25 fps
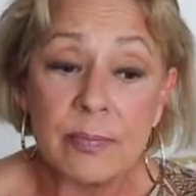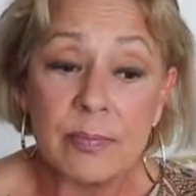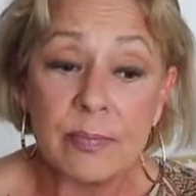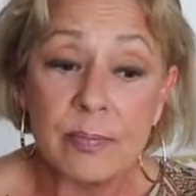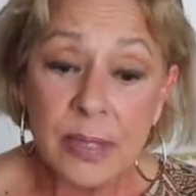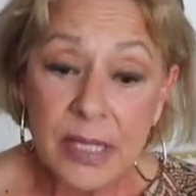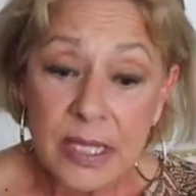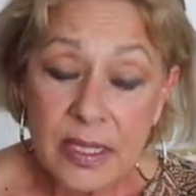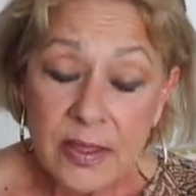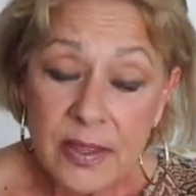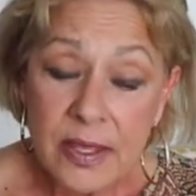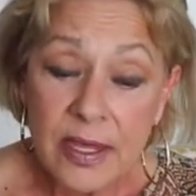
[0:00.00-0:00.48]

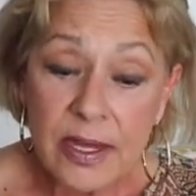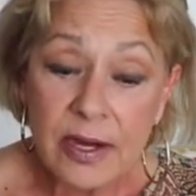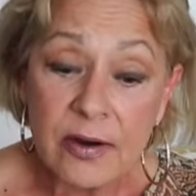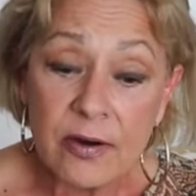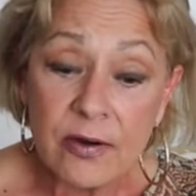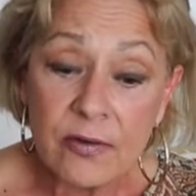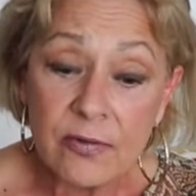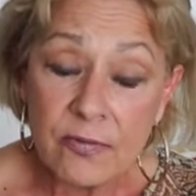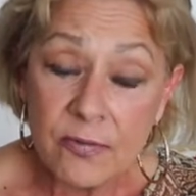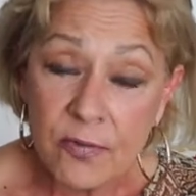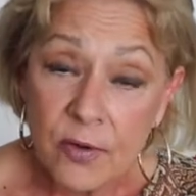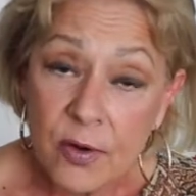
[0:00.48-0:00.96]
be
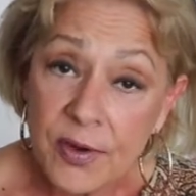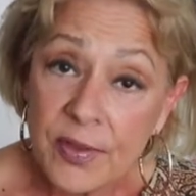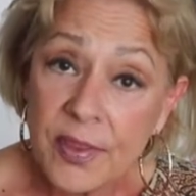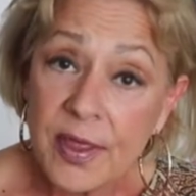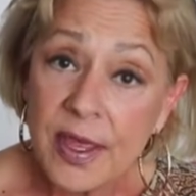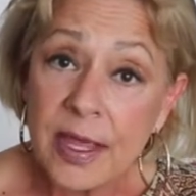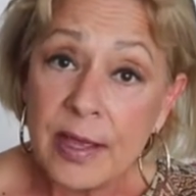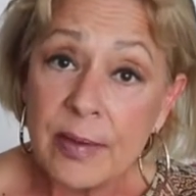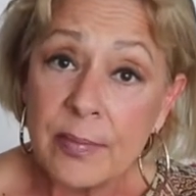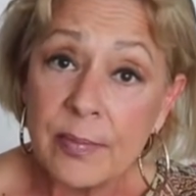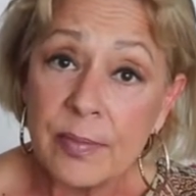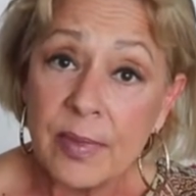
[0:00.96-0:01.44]
there for
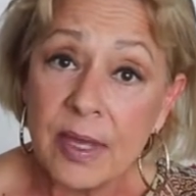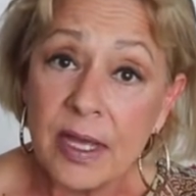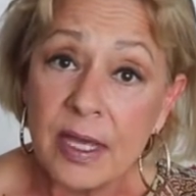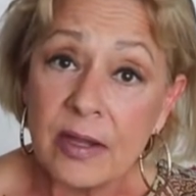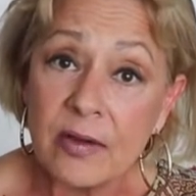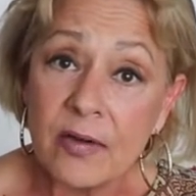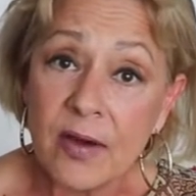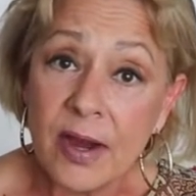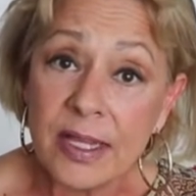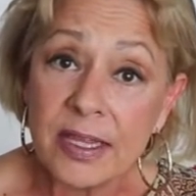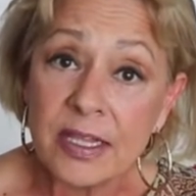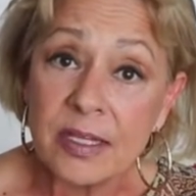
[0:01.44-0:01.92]
them
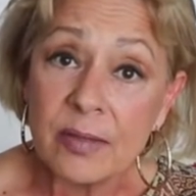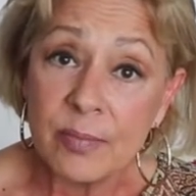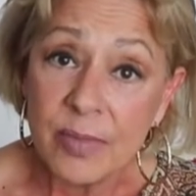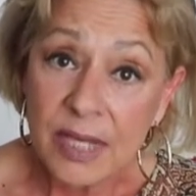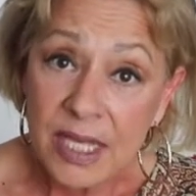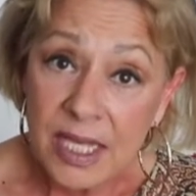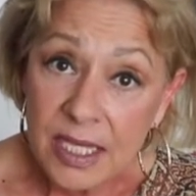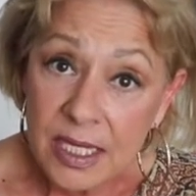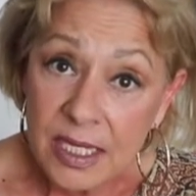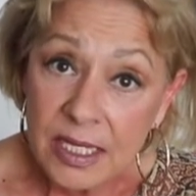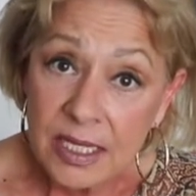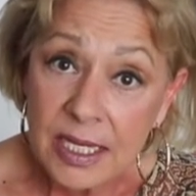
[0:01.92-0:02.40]
and grant them
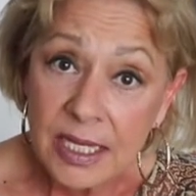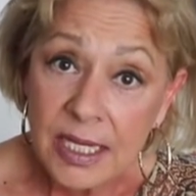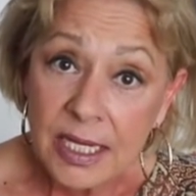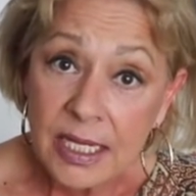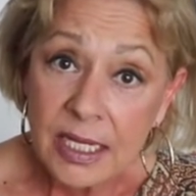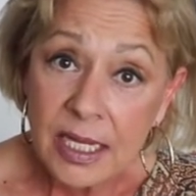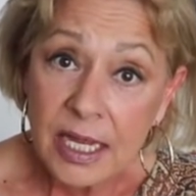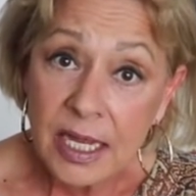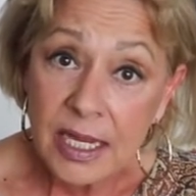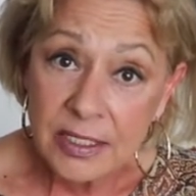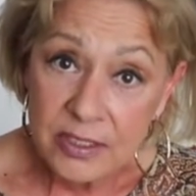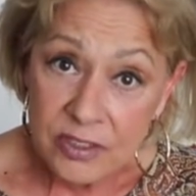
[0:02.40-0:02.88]

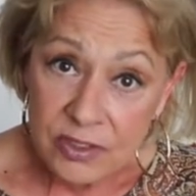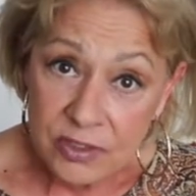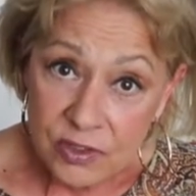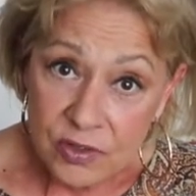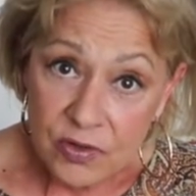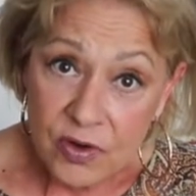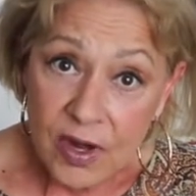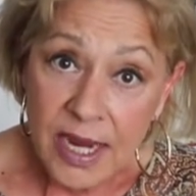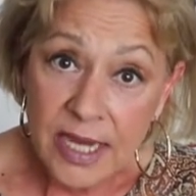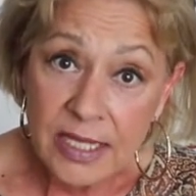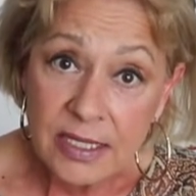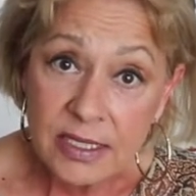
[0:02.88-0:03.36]
healing and
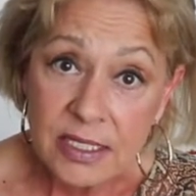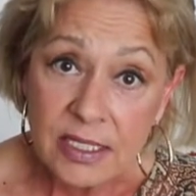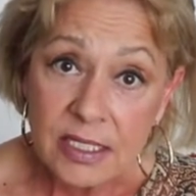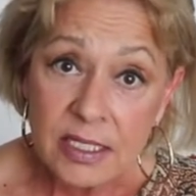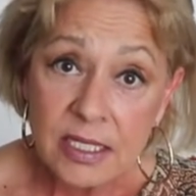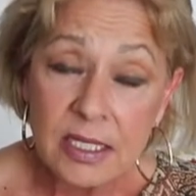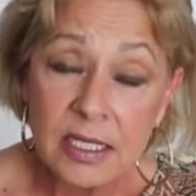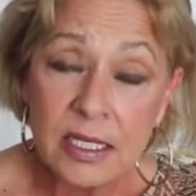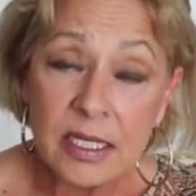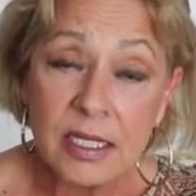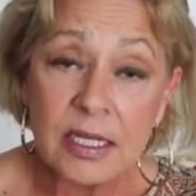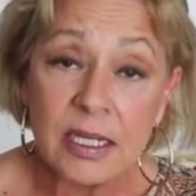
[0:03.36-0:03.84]
strength
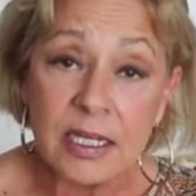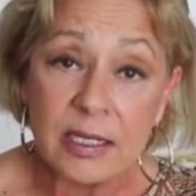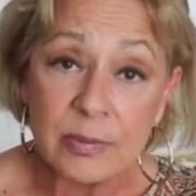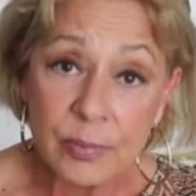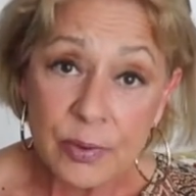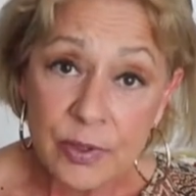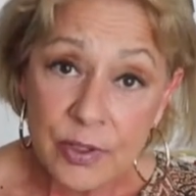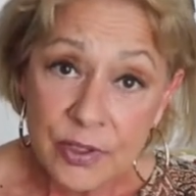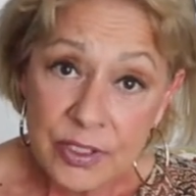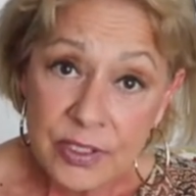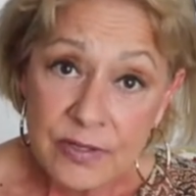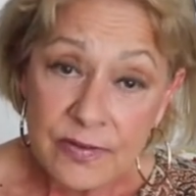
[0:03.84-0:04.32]
and
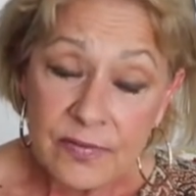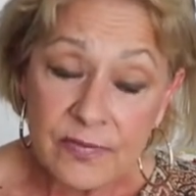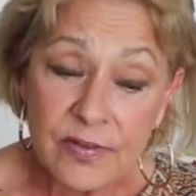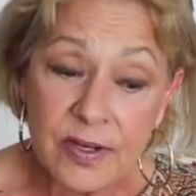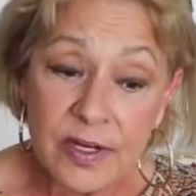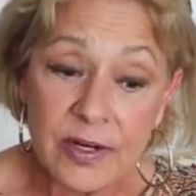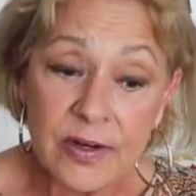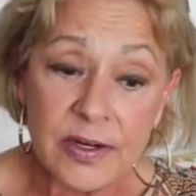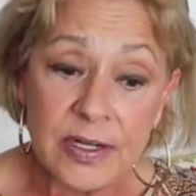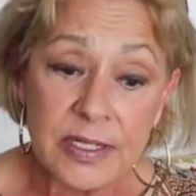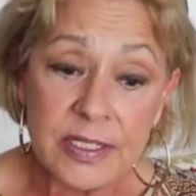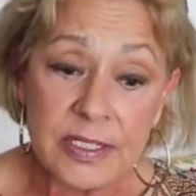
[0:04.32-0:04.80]

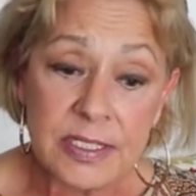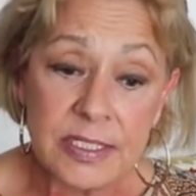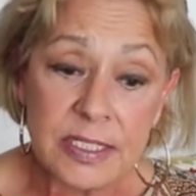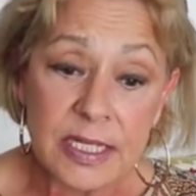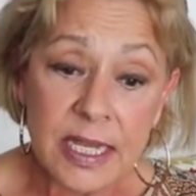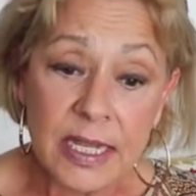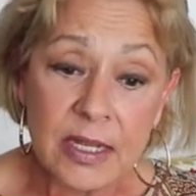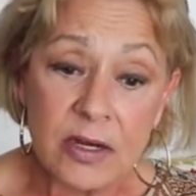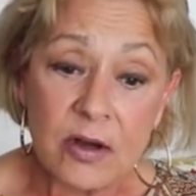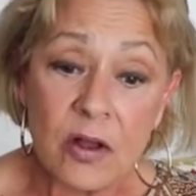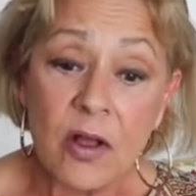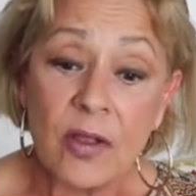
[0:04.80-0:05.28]
perseverance,
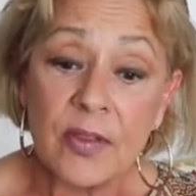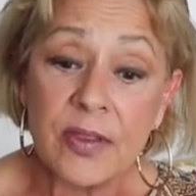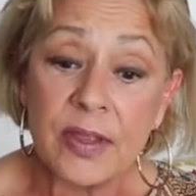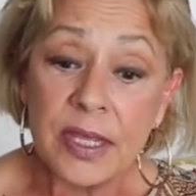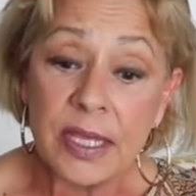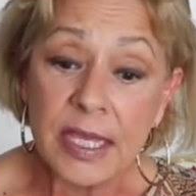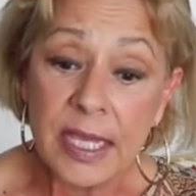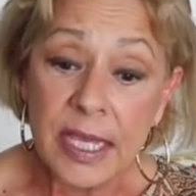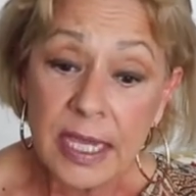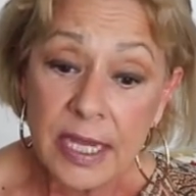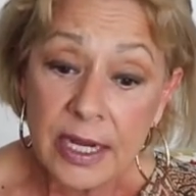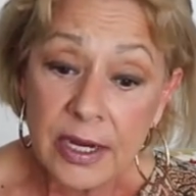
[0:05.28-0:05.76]
and all the
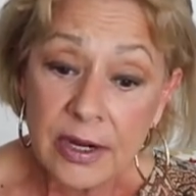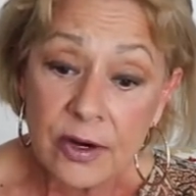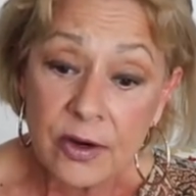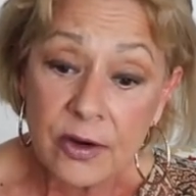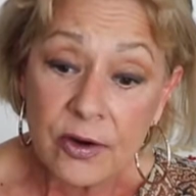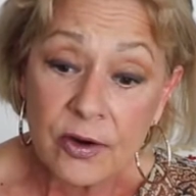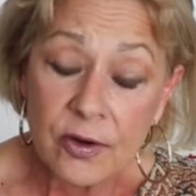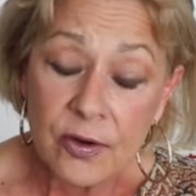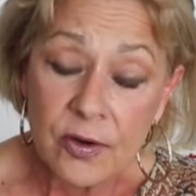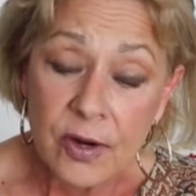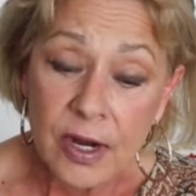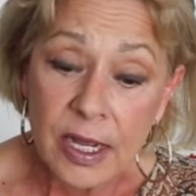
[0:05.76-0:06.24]

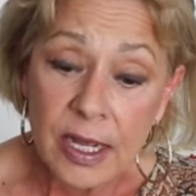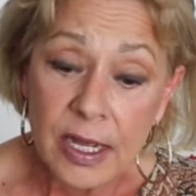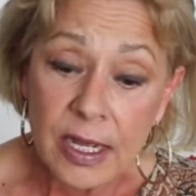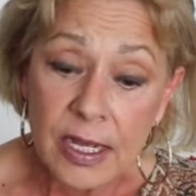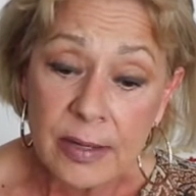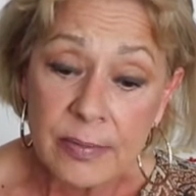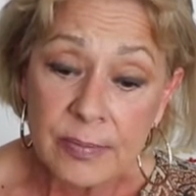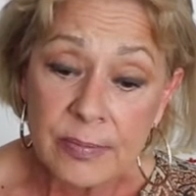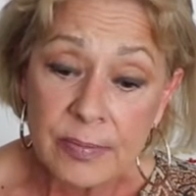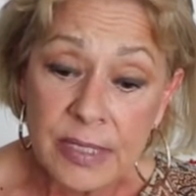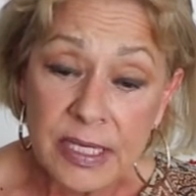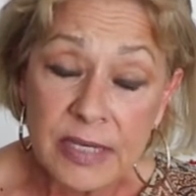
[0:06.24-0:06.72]
care
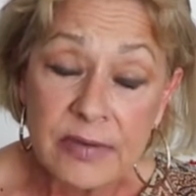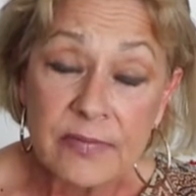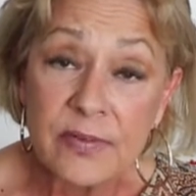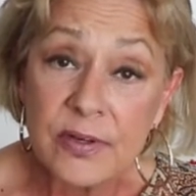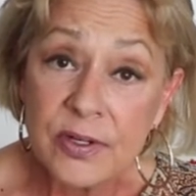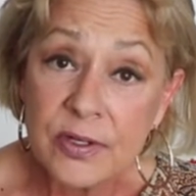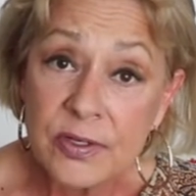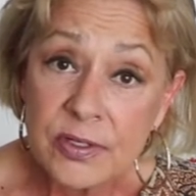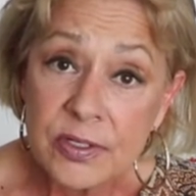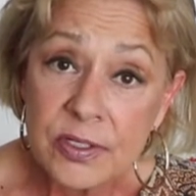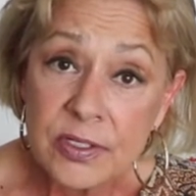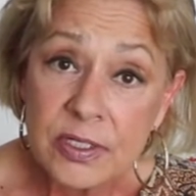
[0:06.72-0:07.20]

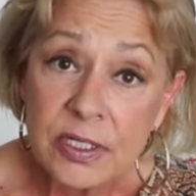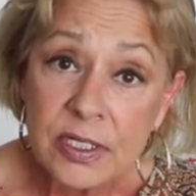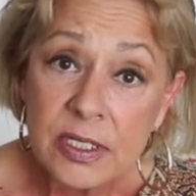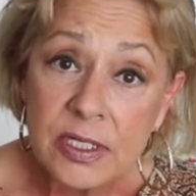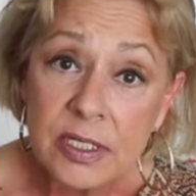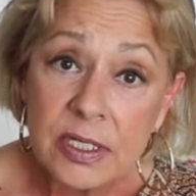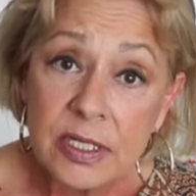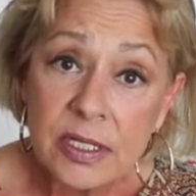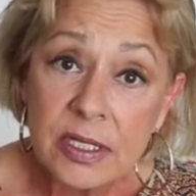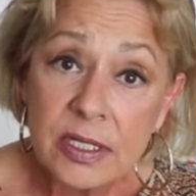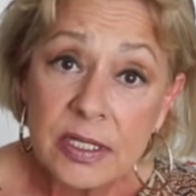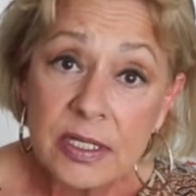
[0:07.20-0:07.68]
givers
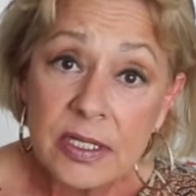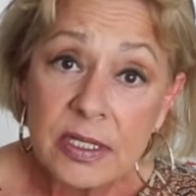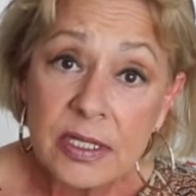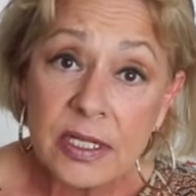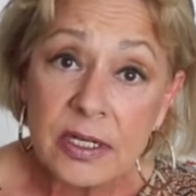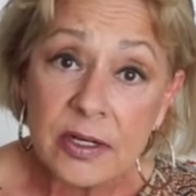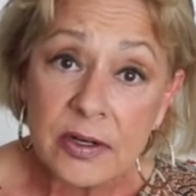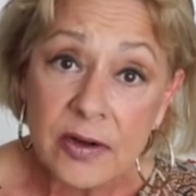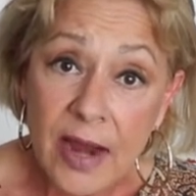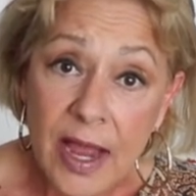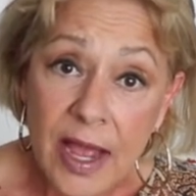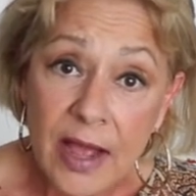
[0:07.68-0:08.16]

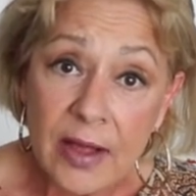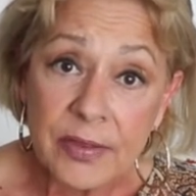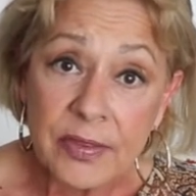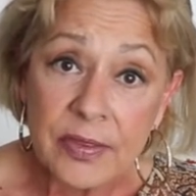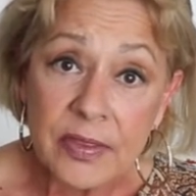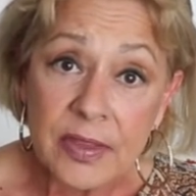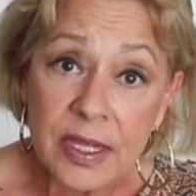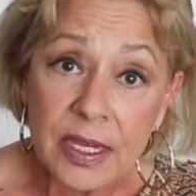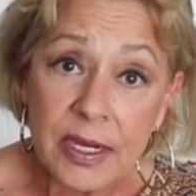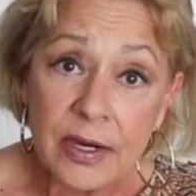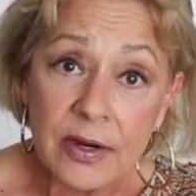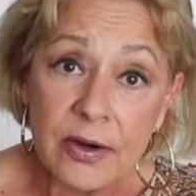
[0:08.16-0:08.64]
that are
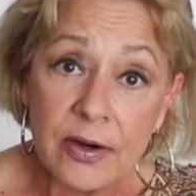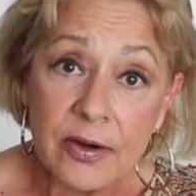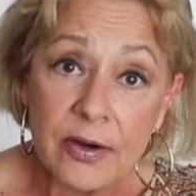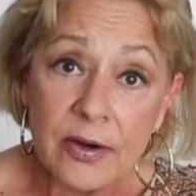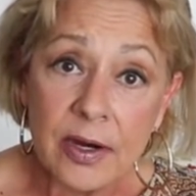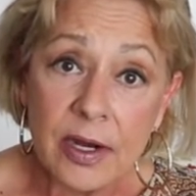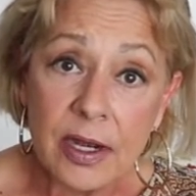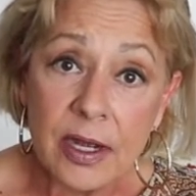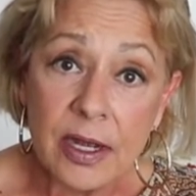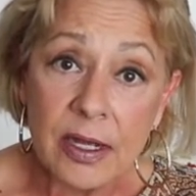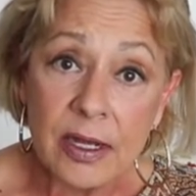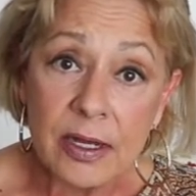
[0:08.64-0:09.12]
out there.